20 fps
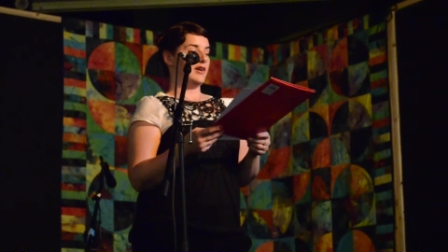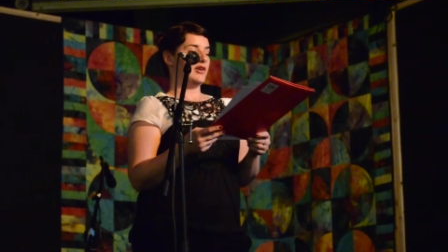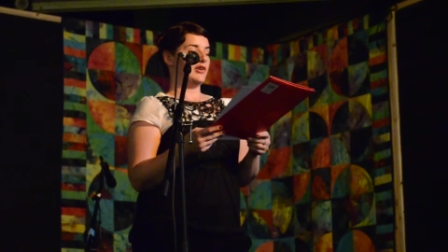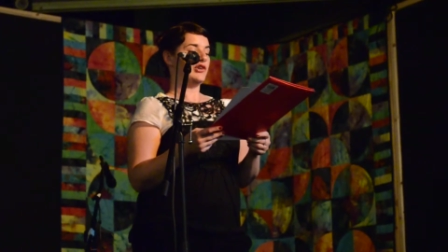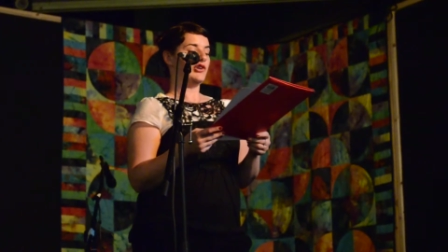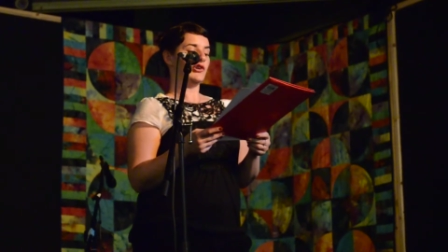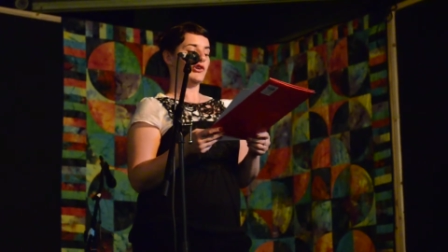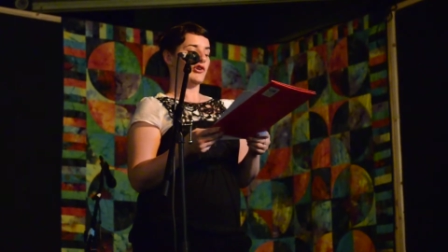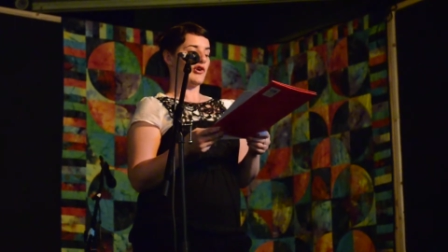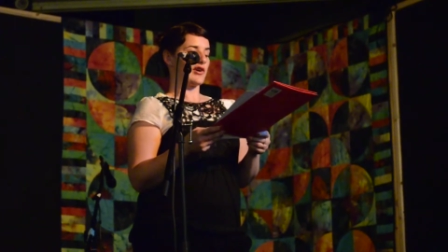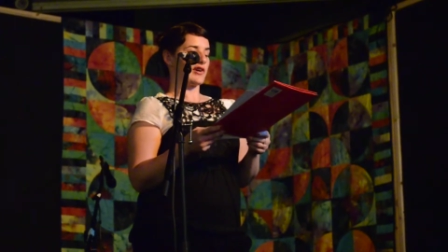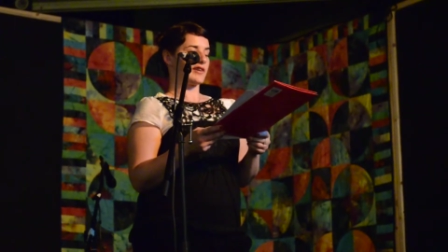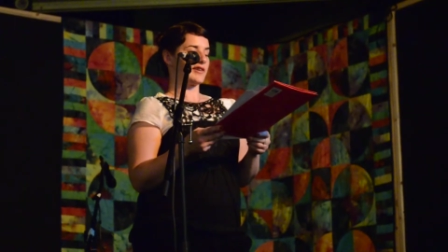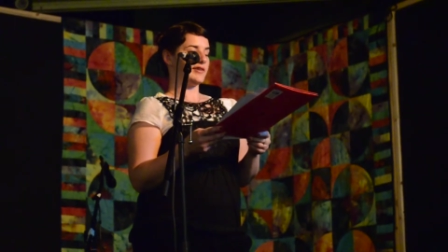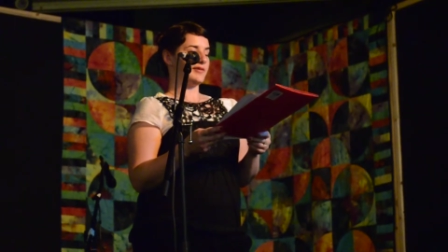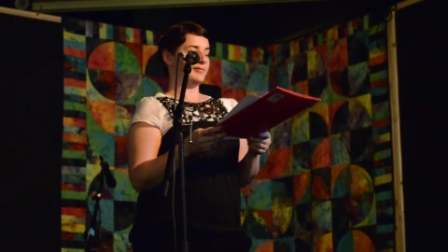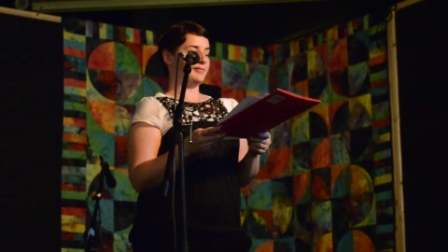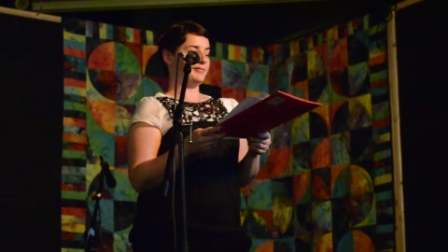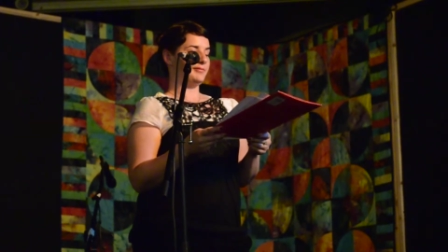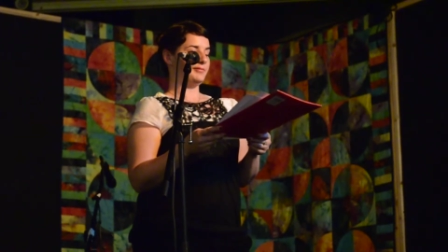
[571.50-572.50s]
New York.
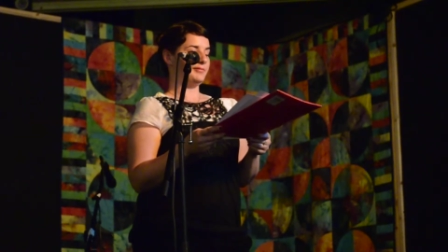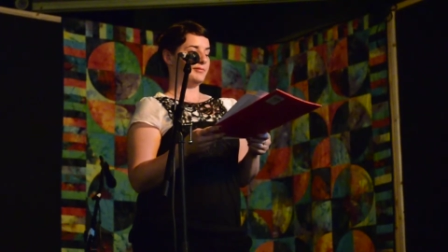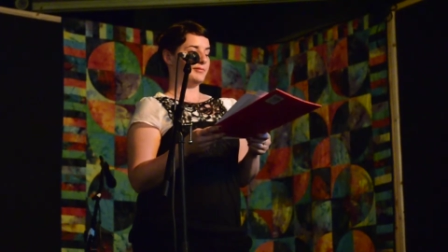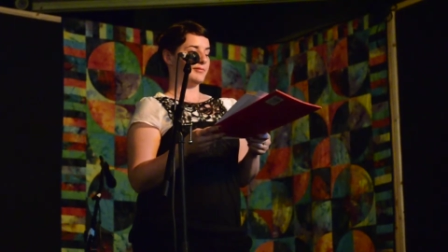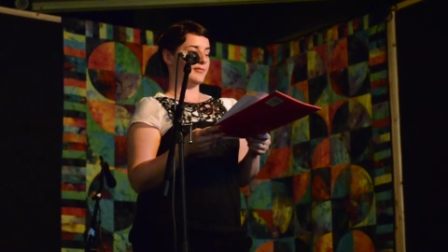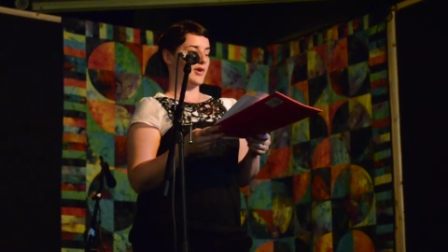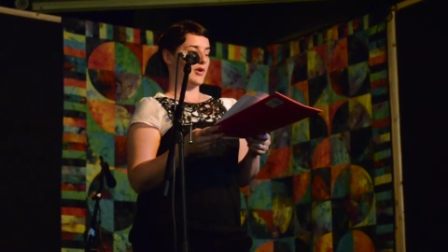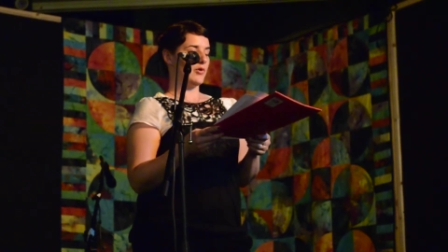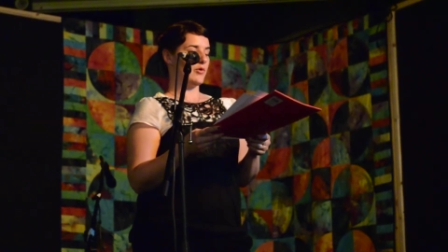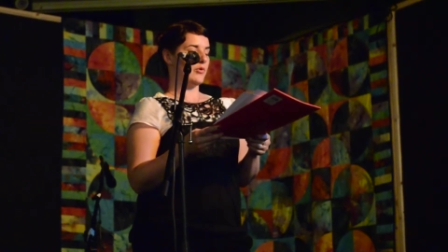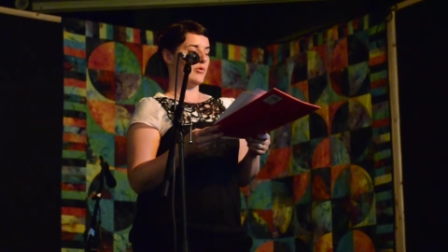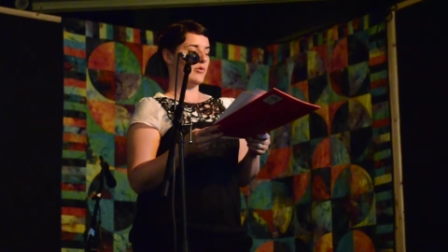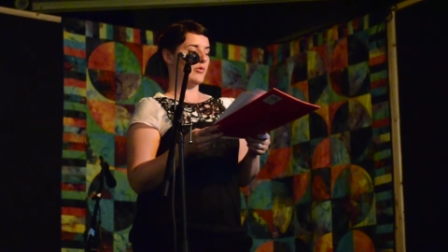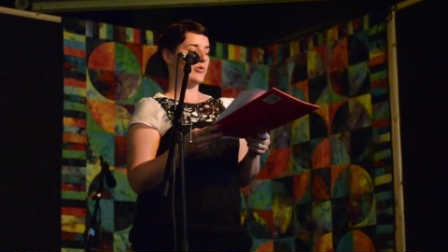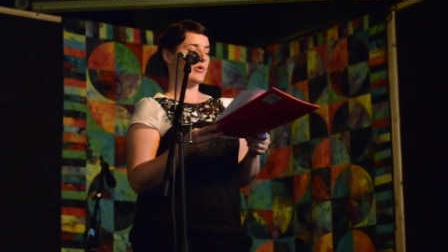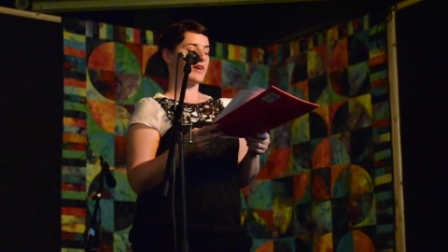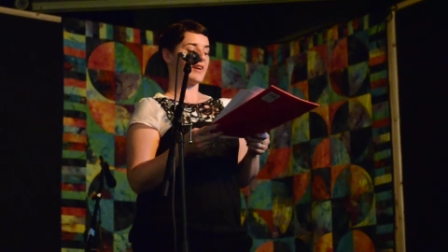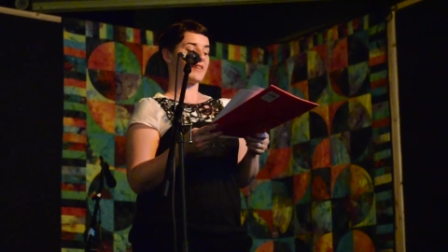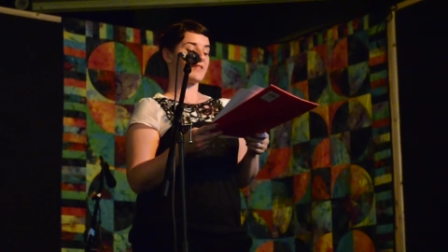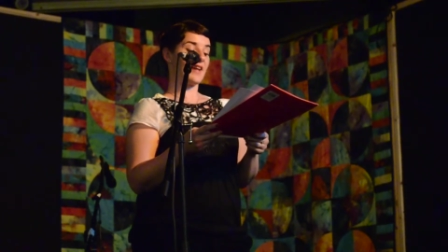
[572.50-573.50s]

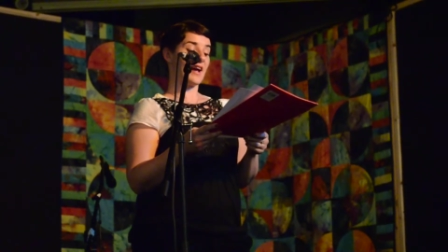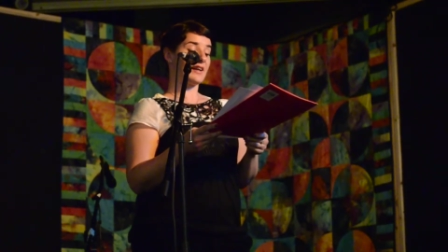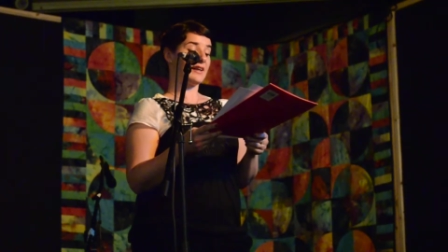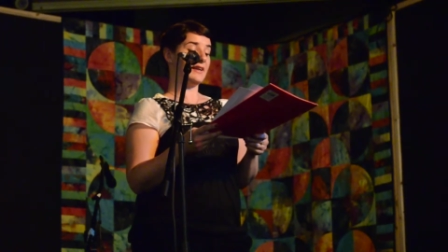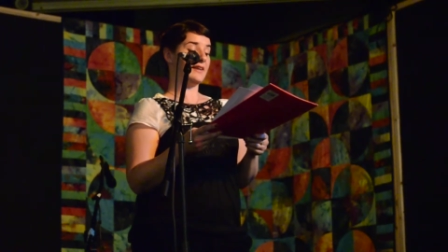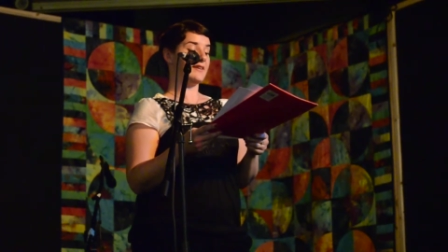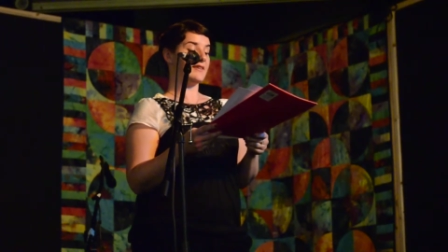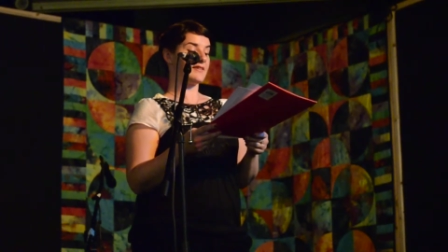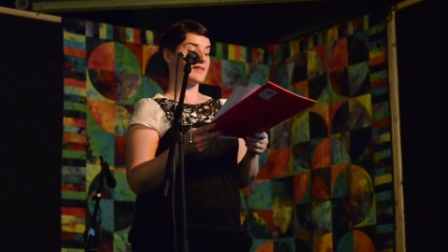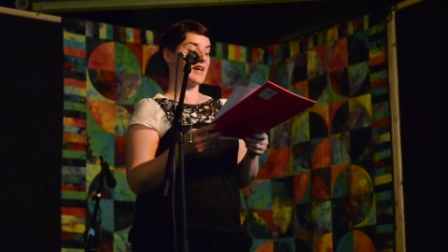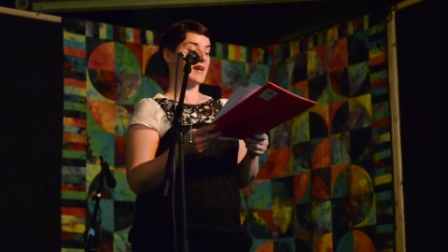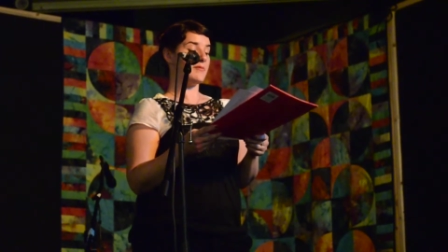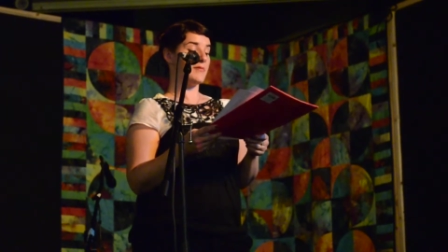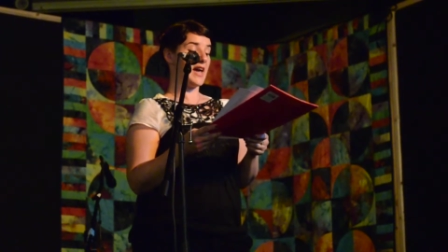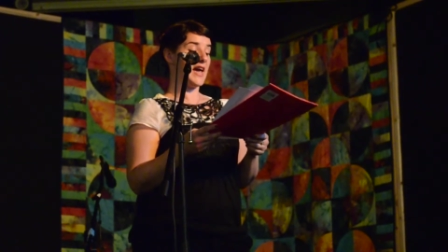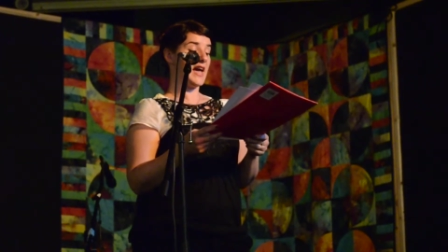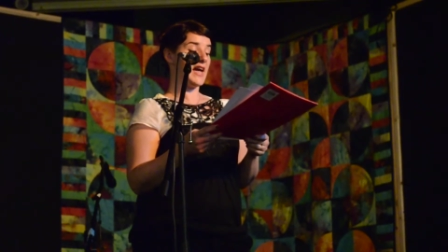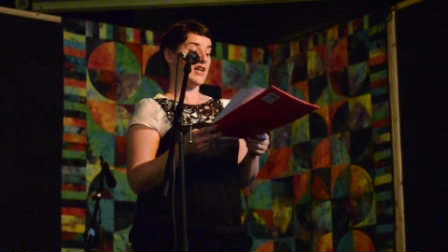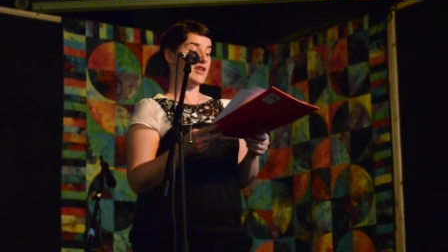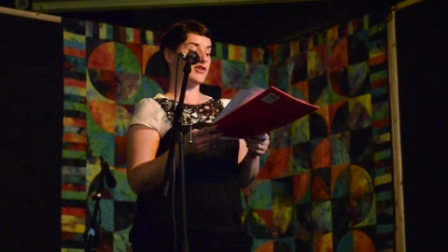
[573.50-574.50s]
We're exactly the
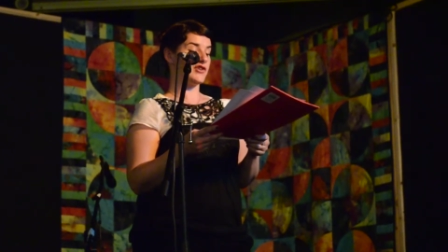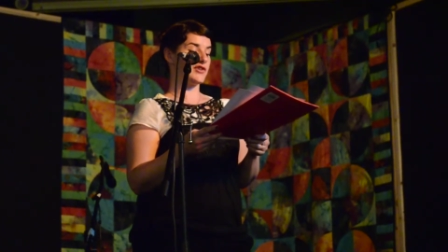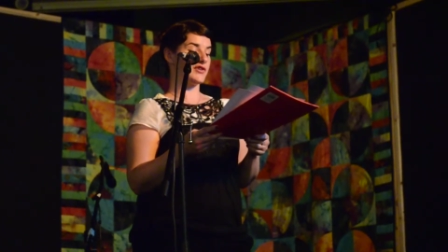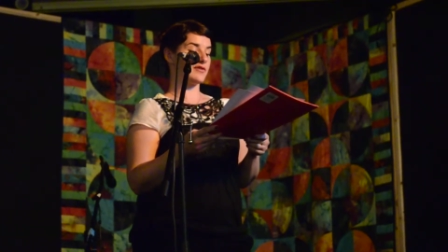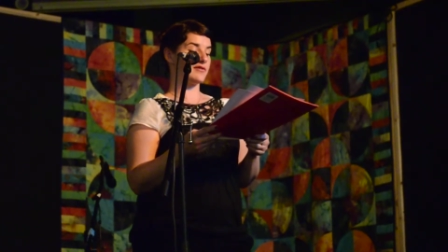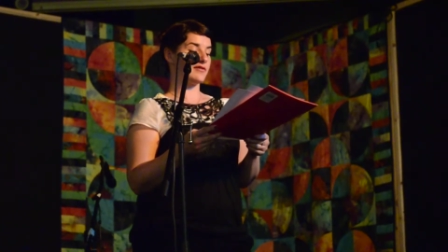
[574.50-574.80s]
same age,